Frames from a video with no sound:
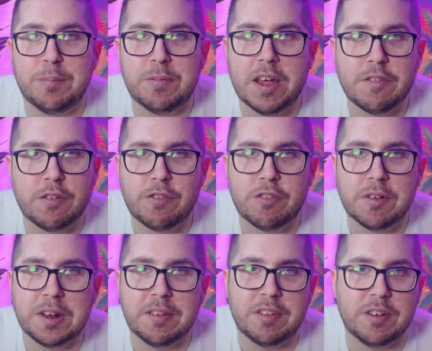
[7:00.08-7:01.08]
I'm dairy
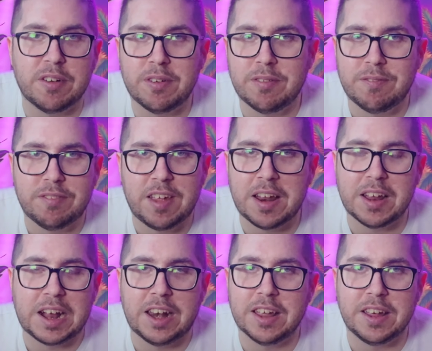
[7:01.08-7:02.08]
free, so
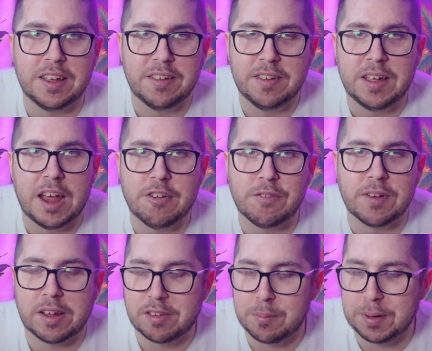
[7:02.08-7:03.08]
technically
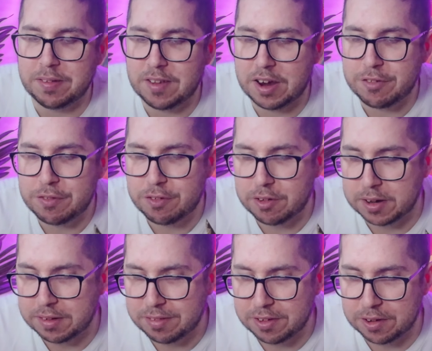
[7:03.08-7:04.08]
everything has to be dairy
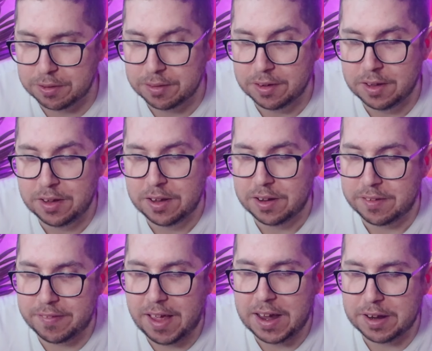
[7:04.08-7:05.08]
free. So
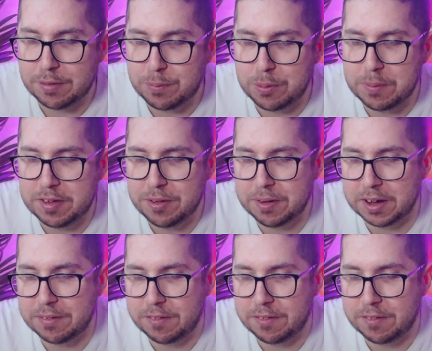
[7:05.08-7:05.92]
that is what we're doing,